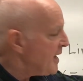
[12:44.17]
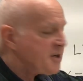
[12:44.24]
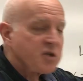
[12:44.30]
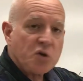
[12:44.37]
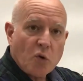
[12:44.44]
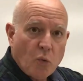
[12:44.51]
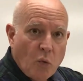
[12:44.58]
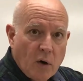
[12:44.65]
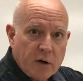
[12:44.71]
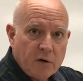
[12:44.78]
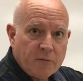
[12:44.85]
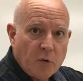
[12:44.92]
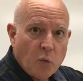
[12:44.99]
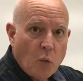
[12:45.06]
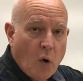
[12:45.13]
x or 1
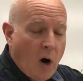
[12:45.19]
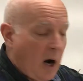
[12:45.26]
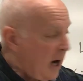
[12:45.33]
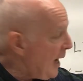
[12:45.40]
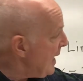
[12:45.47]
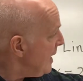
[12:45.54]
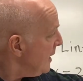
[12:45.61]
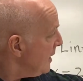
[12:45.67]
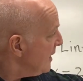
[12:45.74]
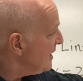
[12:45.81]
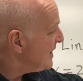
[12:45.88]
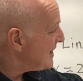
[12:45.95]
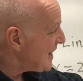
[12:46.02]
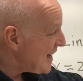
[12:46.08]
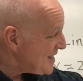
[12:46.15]
over y,
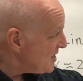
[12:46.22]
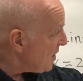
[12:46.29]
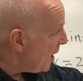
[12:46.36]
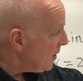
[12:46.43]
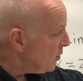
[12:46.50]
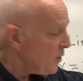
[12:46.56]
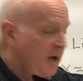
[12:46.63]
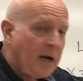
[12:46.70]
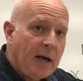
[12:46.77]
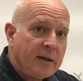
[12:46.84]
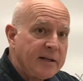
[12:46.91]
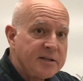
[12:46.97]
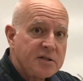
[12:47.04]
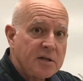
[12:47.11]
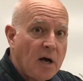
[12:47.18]
that's not okay,
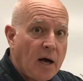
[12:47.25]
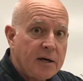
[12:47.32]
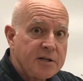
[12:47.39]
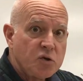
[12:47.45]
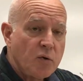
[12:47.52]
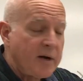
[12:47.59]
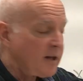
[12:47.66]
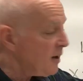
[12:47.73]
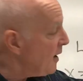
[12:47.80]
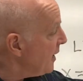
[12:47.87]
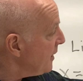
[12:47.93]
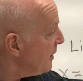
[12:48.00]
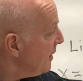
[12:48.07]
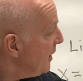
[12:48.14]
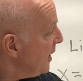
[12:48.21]
that's not a straight
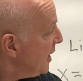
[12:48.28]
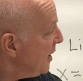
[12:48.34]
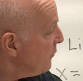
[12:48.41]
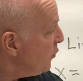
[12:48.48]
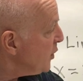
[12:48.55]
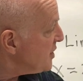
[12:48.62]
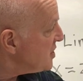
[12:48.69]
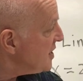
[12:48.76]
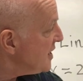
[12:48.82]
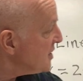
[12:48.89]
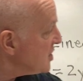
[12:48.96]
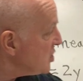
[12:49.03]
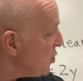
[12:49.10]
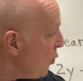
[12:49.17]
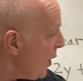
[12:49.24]
line. If we see a
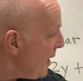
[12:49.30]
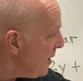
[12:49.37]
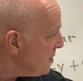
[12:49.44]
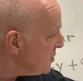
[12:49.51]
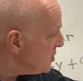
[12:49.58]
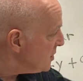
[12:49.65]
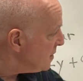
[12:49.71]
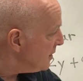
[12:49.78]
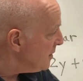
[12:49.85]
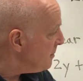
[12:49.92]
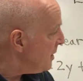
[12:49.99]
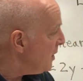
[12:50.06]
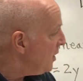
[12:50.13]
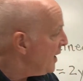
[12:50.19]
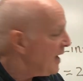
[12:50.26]
squared
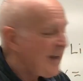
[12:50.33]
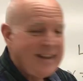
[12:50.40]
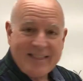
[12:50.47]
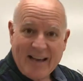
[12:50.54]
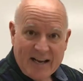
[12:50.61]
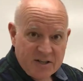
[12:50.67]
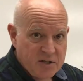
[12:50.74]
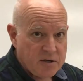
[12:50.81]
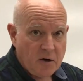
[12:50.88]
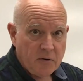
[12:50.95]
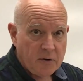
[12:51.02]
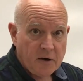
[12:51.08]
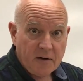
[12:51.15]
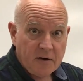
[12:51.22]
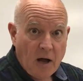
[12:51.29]
term, that's
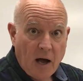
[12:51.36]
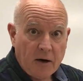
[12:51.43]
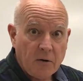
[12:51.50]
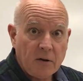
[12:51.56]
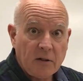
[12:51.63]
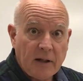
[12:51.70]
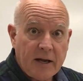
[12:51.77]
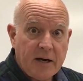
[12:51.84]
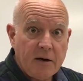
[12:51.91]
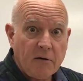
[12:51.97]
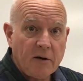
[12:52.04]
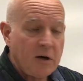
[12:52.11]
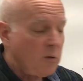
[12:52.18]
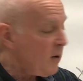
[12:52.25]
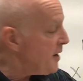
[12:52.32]
not a
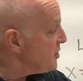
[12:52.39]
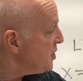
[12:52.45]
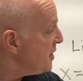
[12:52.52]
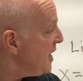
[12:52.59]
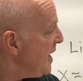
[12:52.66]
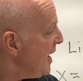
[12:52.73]
linear equation.